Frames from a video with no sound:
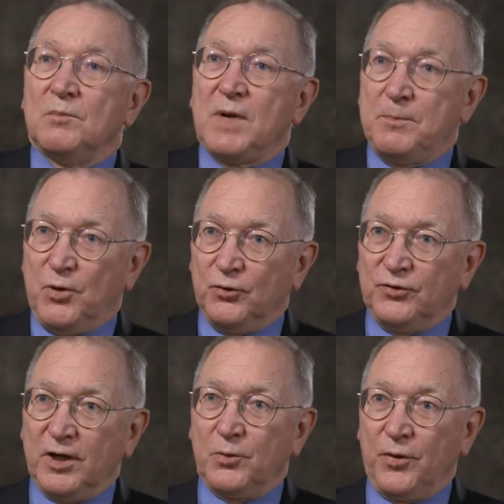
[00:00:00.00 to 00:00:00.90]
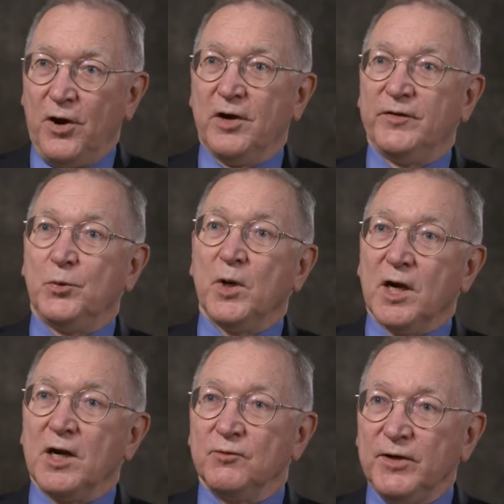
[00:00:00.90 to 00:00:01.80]
my postdoc with Harvey,
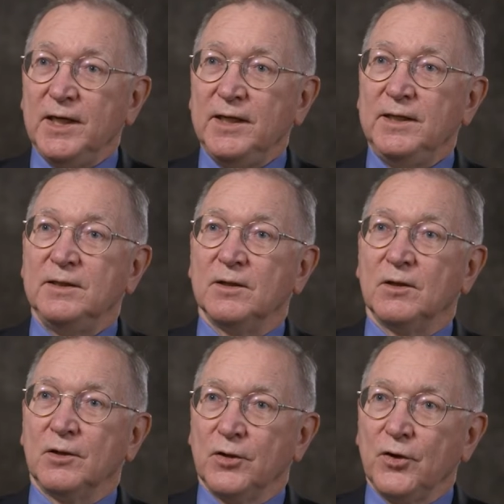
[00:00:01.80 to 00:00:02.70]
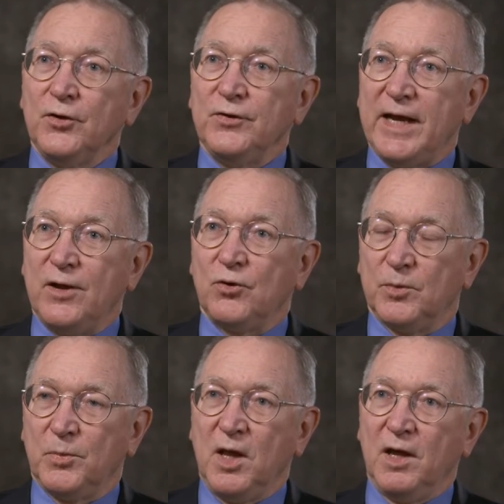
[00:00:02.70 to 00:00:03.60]
where I really learned how to
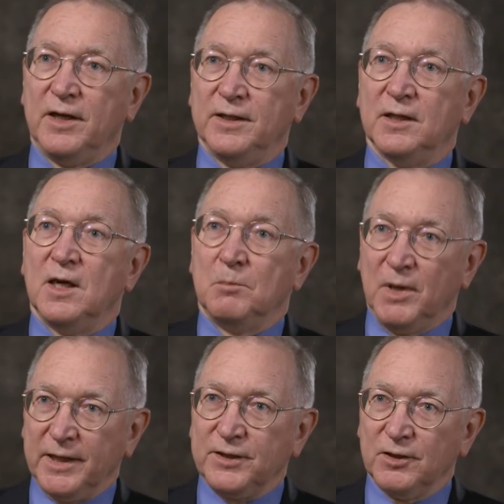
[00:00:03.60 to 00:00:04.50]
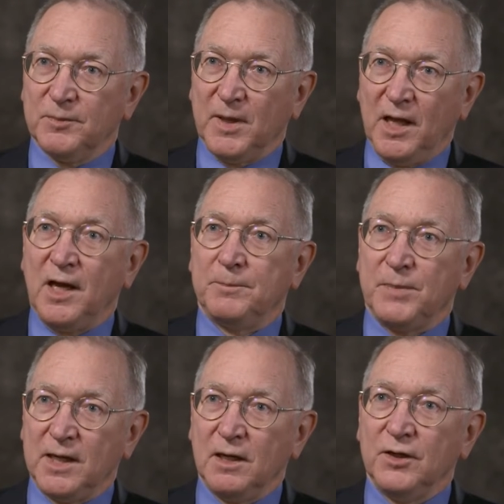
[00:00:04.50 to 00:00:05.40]
apply molecular bi
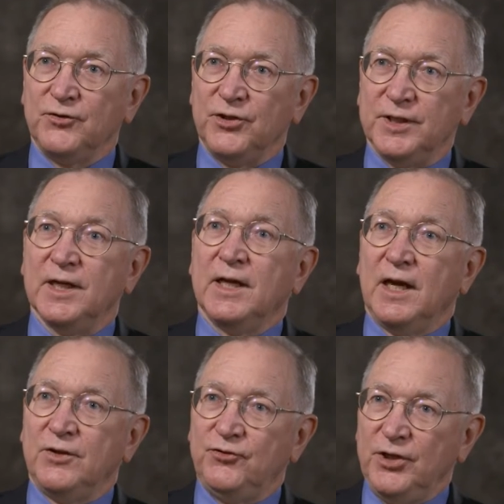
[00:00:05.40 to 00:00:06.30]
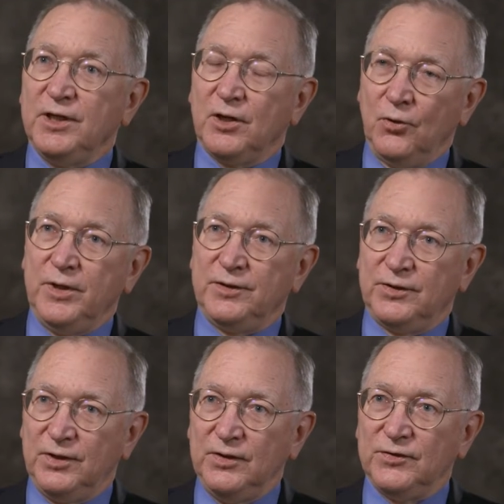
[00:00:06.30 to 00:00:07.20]
biology and gene cloning to
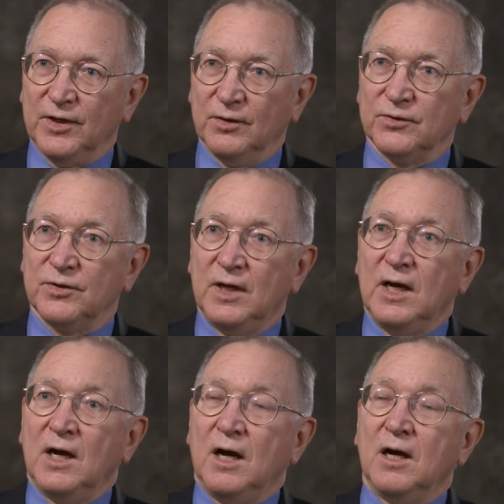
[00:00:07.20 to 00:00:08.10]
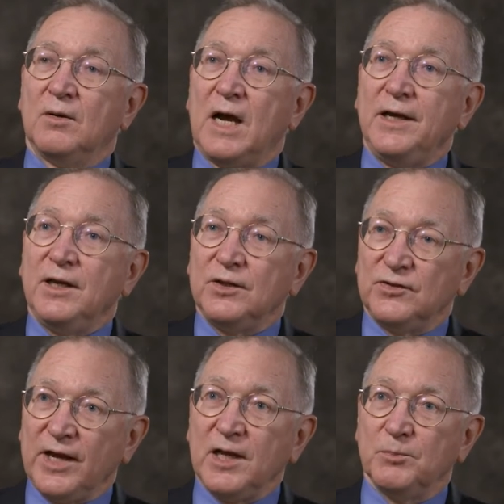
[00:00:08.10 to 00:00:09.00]
T cells, uh, I did a
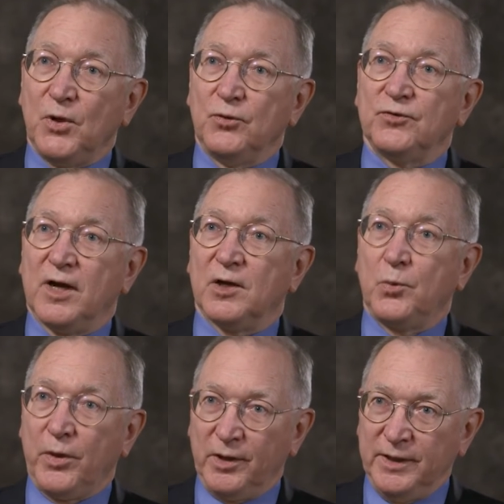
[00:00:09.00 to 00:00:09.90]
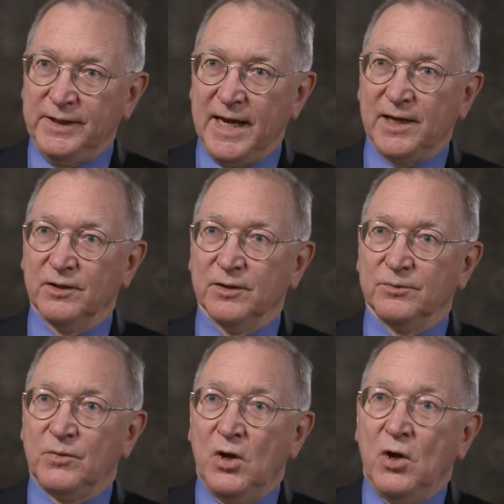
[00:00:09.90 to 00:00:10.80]
second postdoc with Lee Nadler,
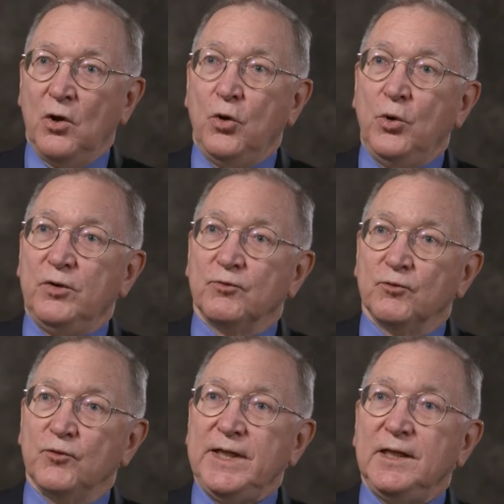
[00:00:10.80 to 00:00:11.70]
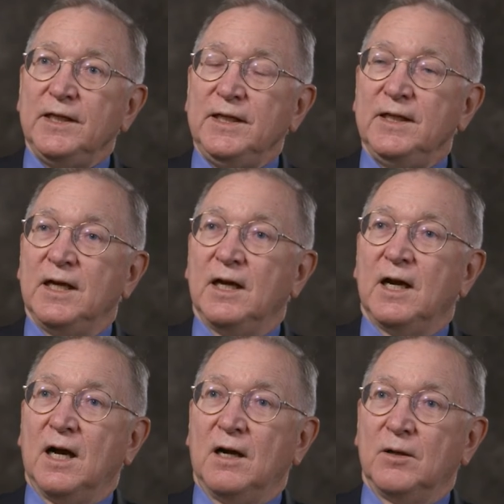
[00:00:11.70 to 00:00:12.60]
who had really
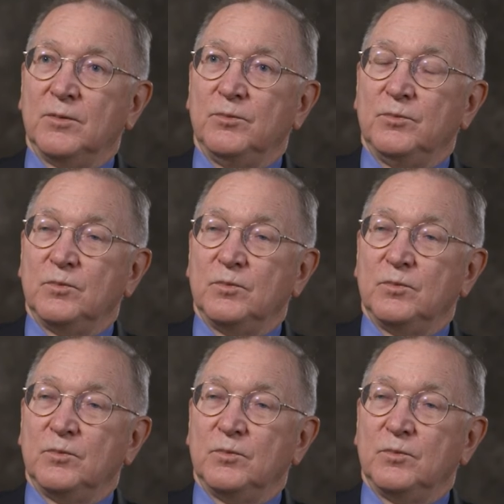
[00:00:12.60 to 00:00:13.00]
uh,